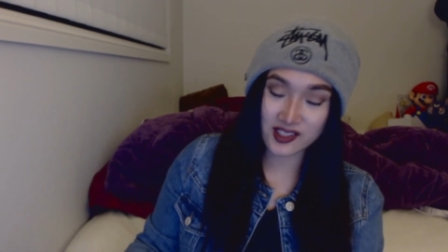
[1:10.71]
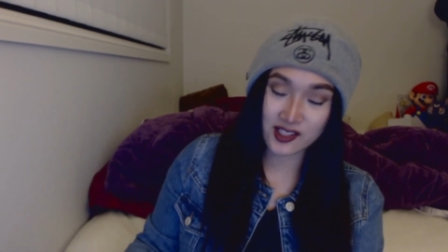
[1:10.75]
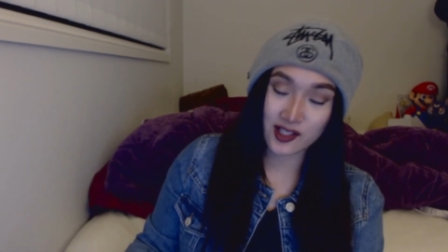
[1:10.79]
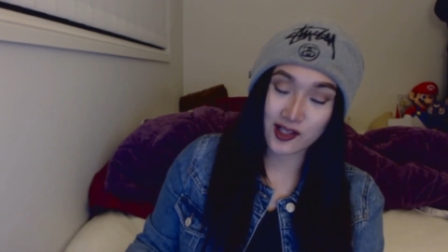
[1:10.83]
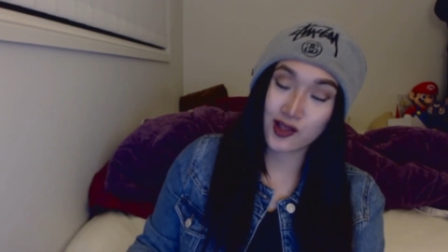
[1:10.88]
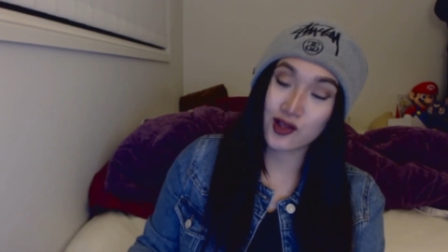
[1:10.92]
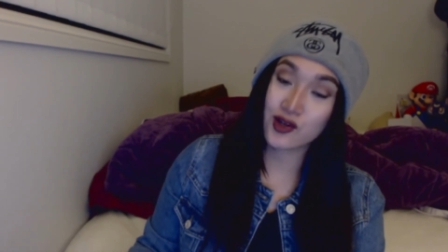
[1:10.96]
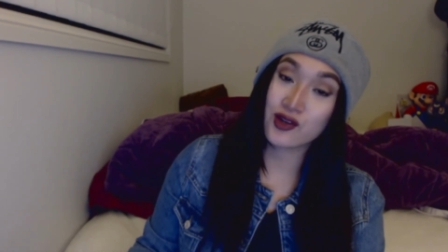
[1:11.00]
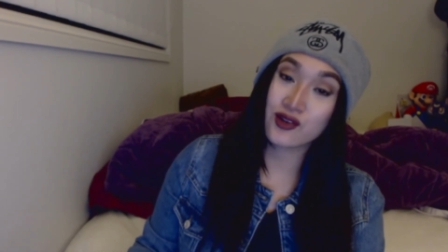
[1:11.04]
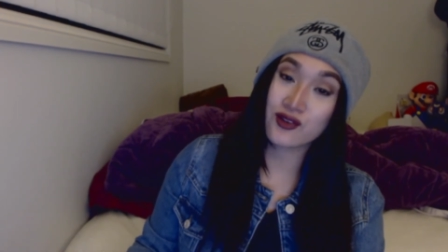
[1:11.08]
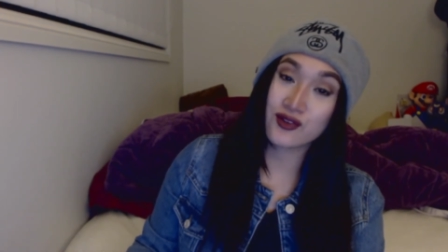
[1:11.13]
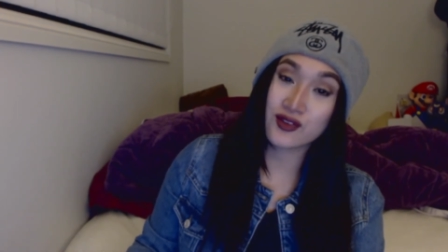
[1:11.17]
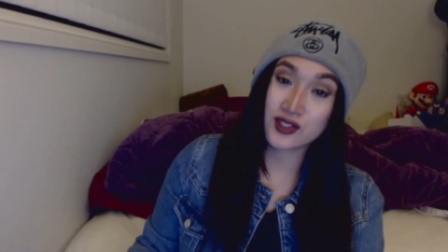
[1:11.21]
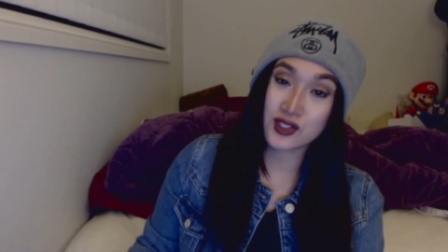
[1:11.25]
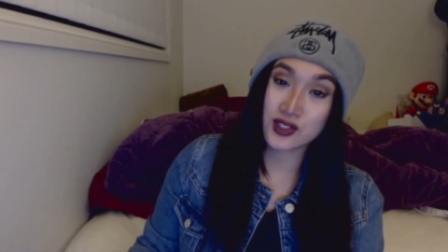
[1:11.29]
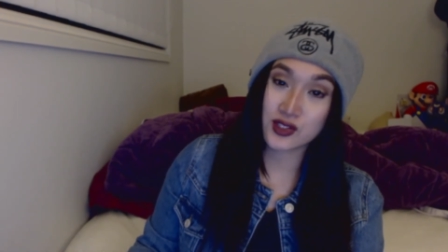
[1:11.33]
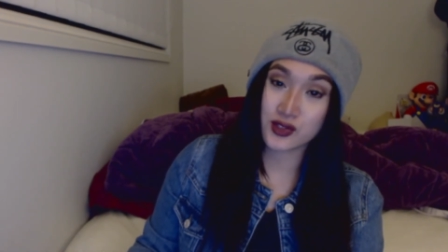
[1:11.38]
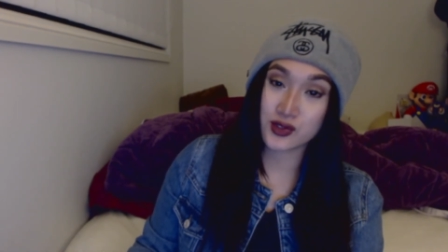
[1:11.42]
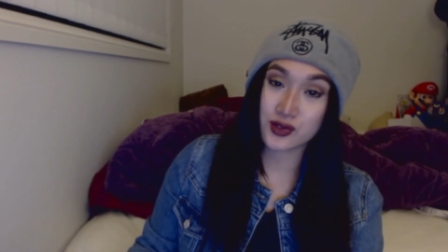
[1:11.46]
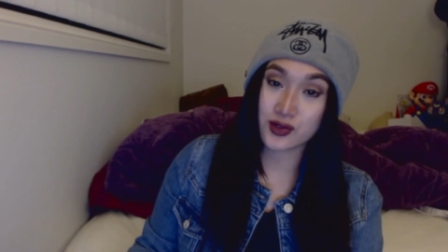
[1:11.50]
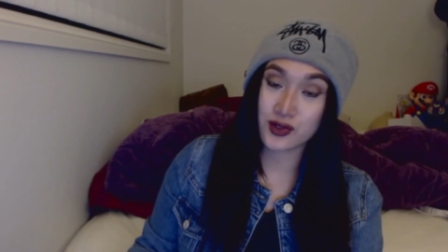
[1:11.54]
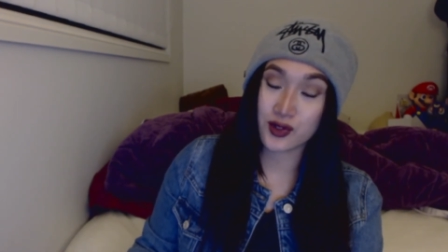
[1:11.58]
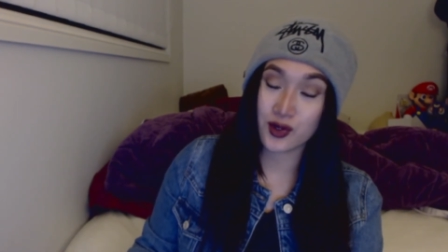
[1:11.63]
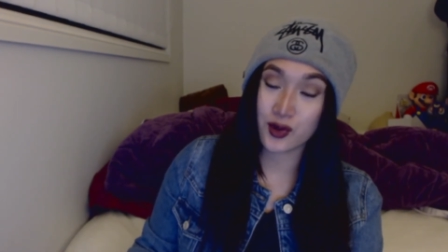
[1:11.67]
and a lot of us
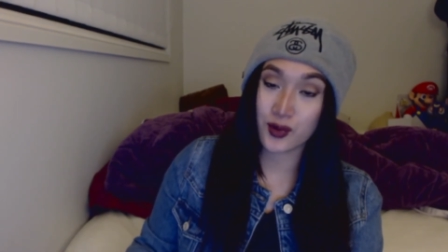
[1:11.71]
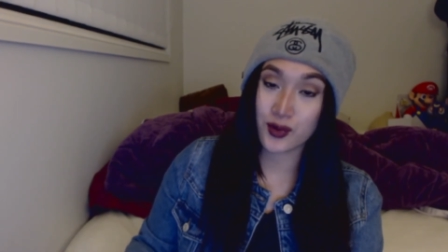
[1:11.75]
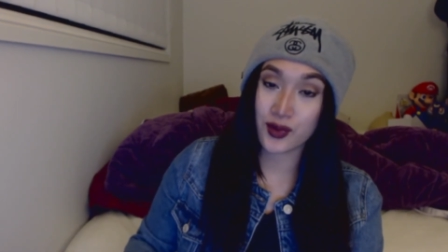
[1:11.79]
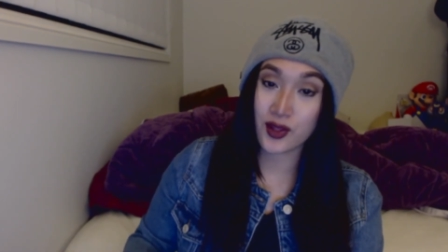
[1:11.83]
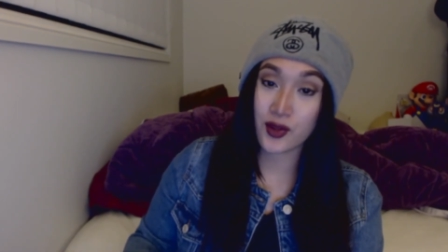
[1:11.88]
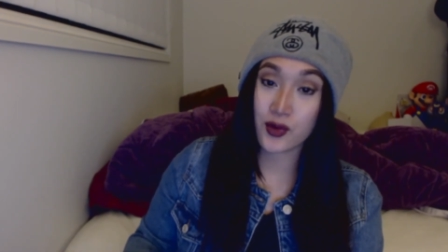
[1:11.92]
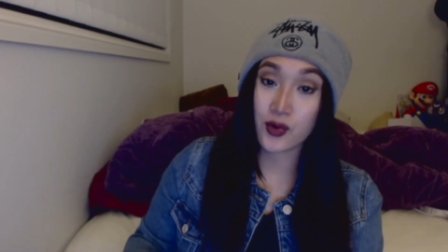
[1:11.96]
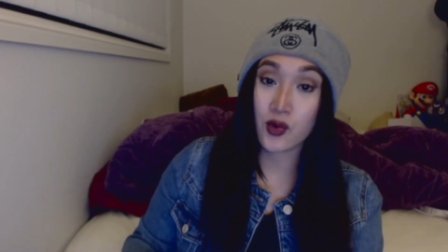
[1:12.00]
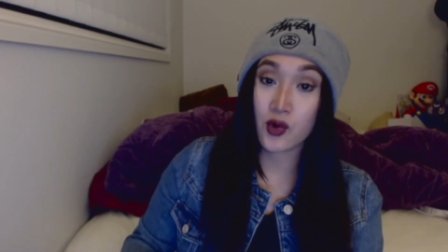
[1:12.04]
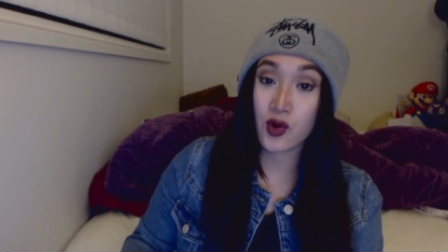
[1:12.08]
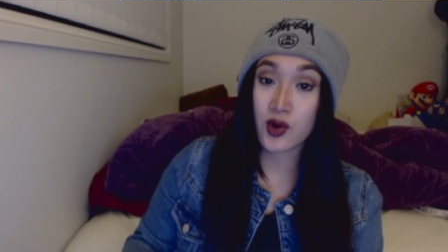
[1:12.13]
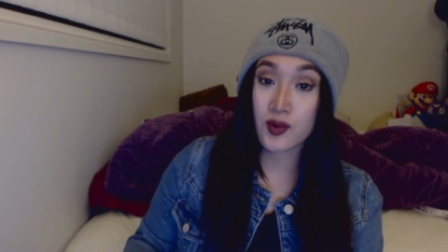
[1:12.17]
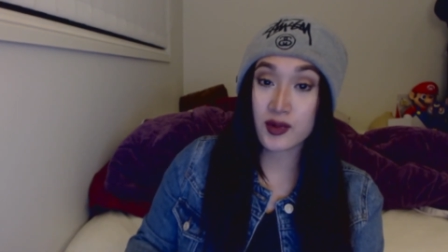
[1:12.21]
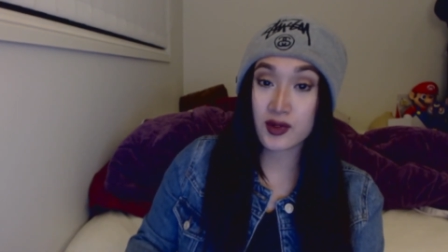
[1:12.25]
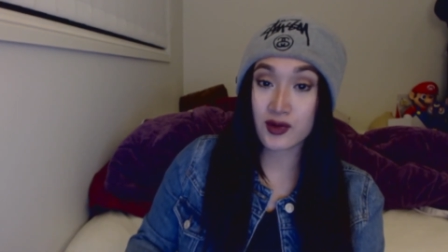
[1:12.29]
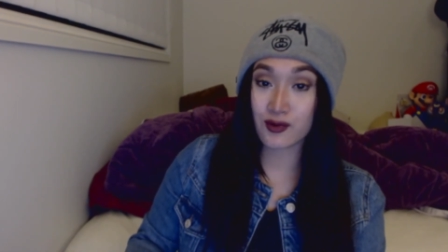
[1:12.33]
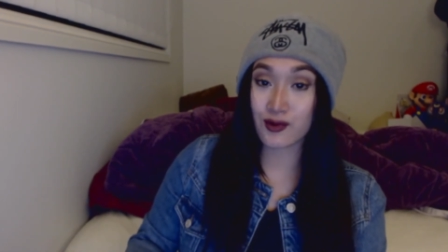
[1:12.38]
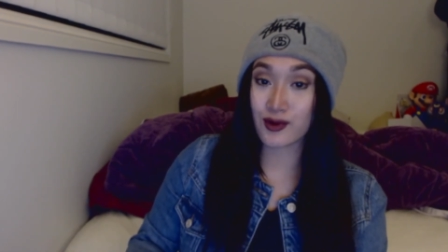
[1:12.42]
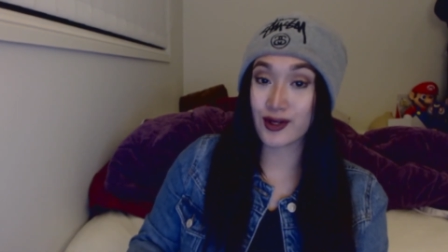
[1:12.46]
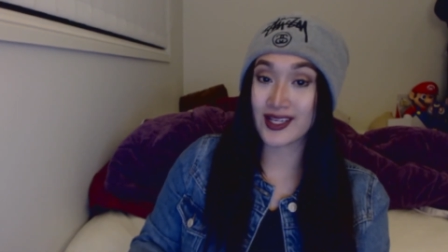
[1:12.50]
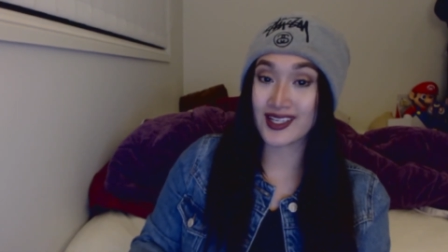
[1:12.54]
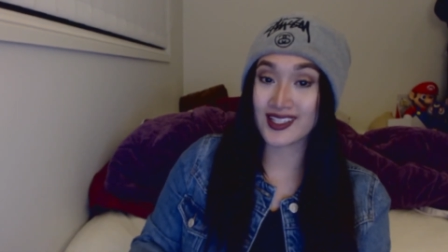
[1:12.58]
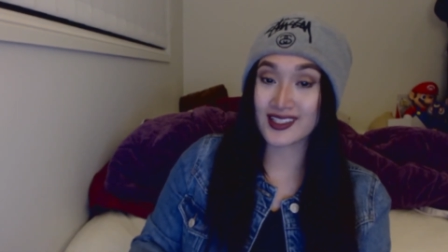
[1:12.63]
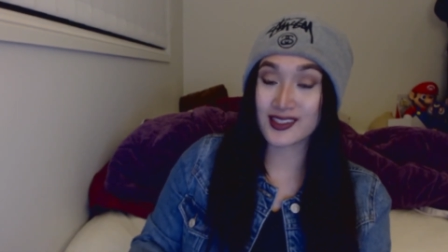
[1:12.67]
do know, that Norman
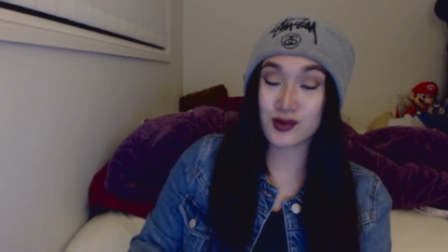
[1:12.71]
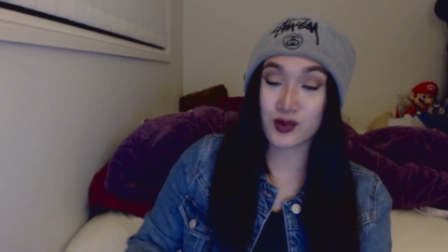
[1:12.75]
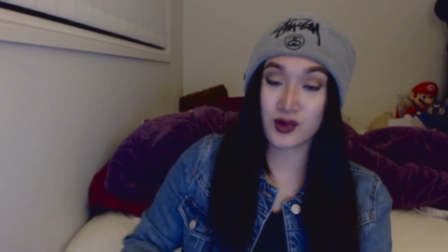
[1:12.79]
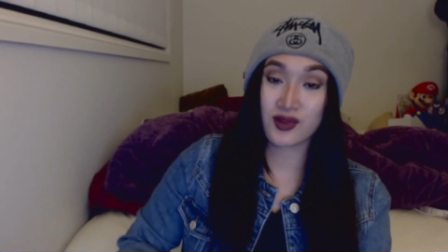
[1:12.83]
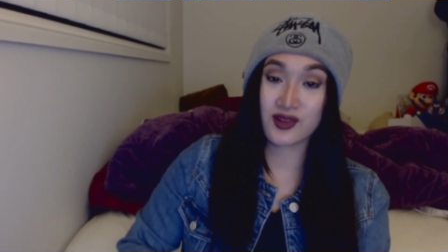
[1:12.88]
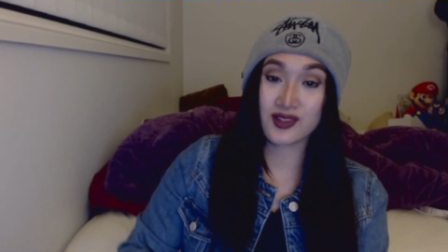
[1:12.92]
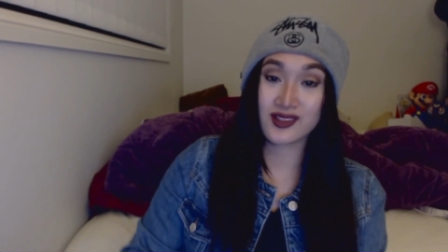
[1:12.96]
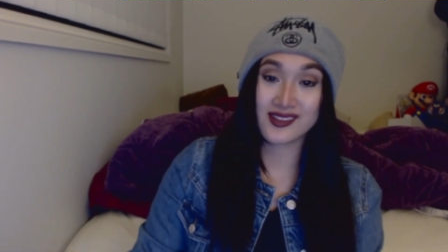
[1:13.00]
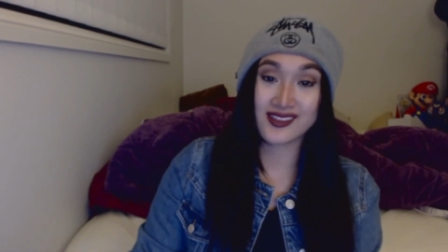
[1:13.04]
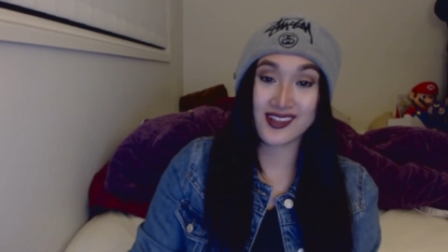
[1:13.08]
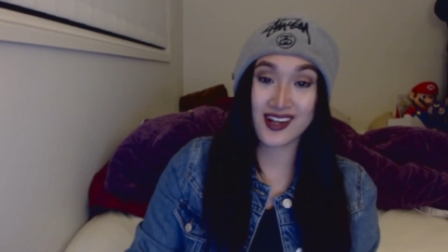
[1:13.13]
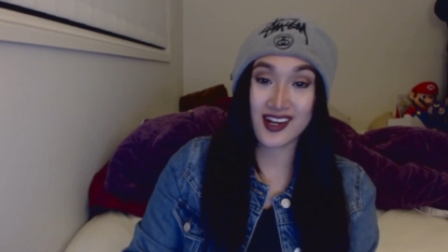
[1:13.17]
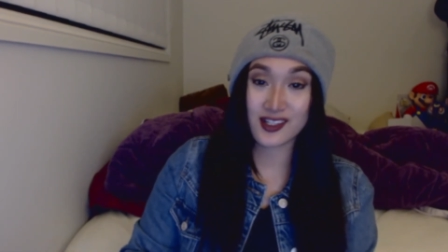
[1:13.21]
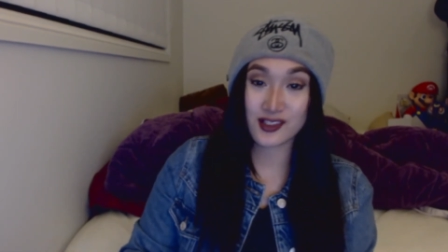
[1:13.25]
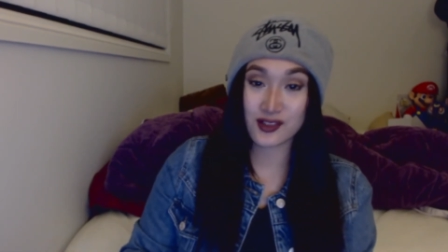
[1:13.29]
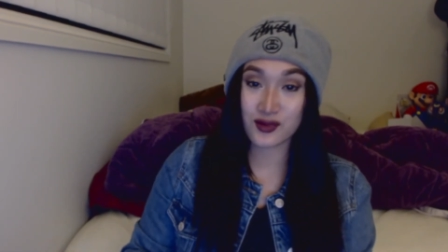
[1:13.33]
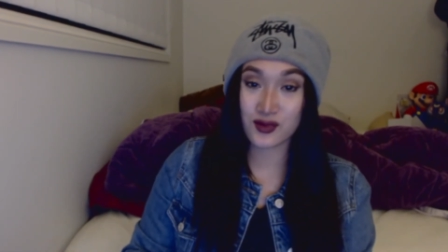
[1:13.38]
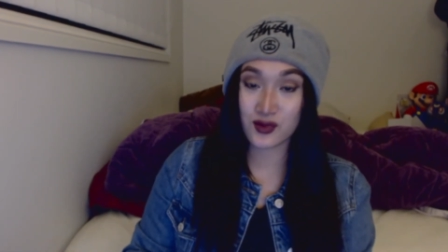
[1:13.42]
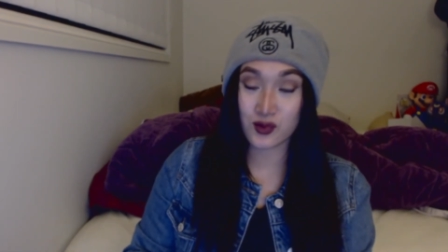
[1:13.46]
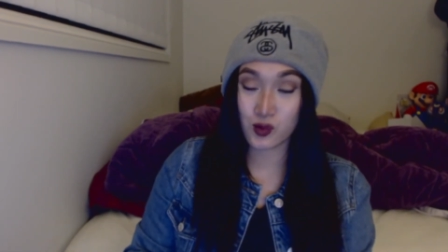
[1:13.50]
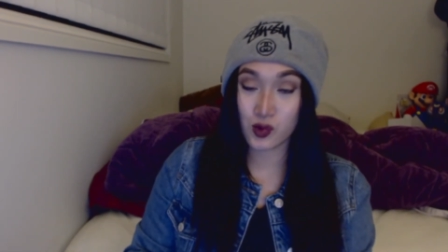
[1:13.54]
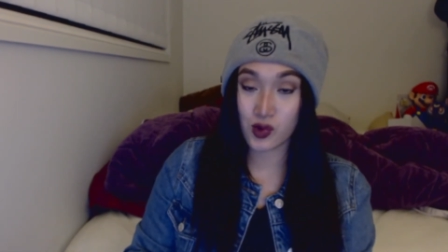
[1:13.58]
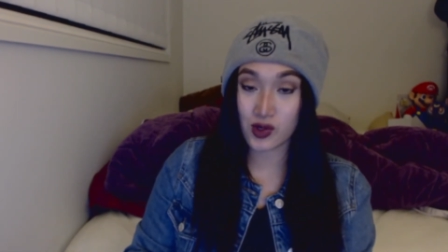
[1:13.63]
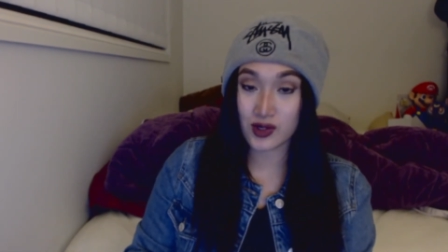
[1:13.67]
Reedus, one of the stars
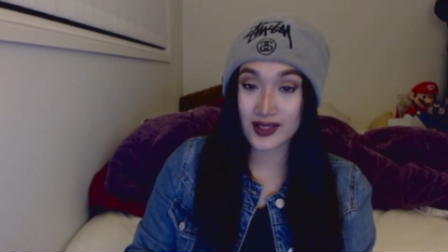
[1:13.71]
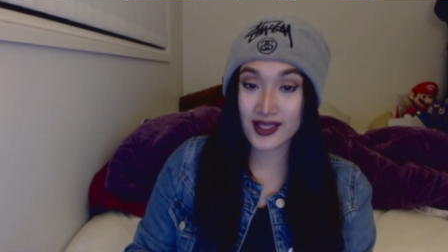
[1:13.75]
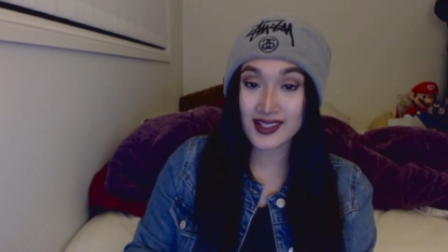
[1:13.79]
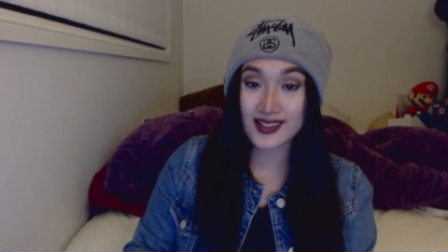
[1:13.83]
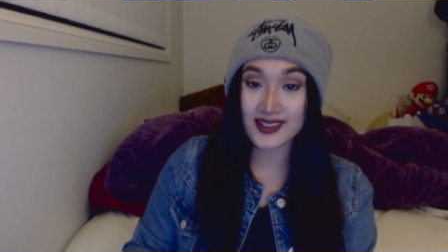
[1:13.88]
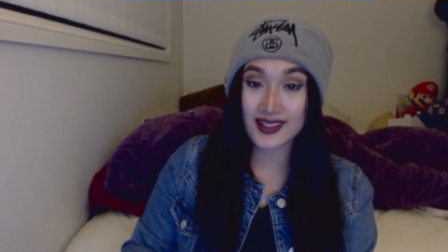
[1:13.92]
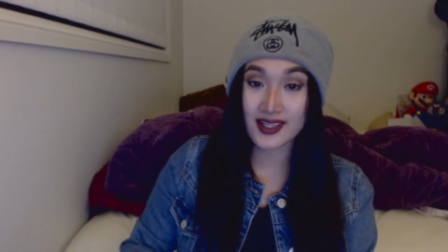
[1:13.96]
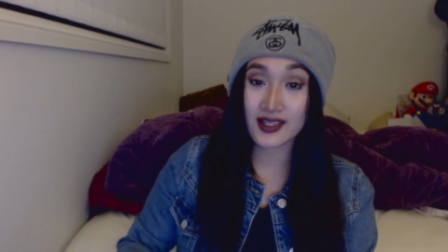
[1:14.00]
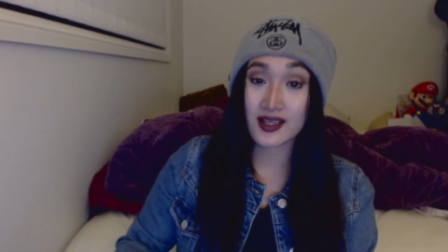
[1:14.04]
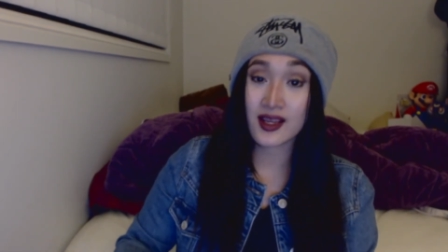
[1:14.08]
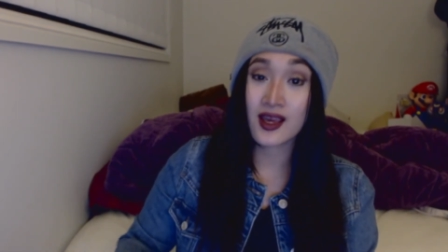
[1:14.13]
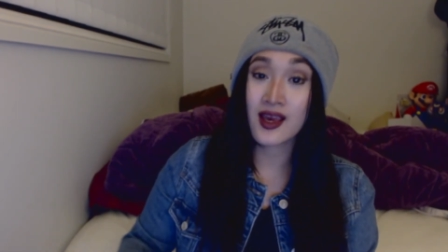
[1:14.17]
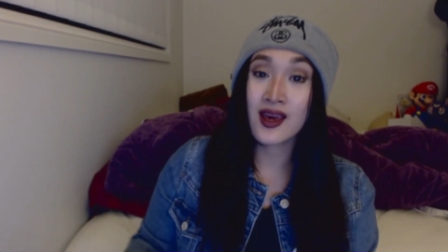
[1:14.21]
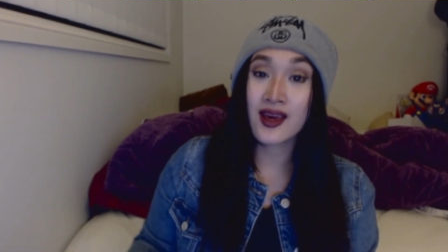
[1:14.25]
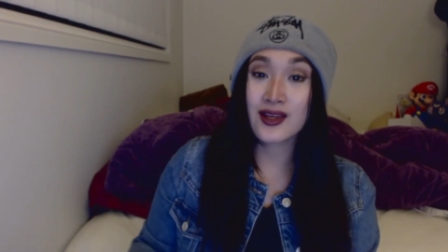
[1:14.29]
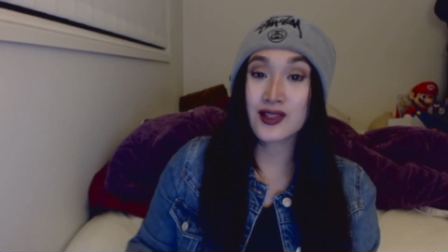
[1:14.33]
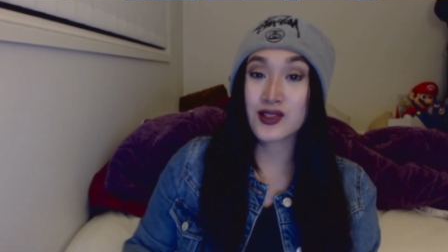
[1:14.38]
of The Walking Dead,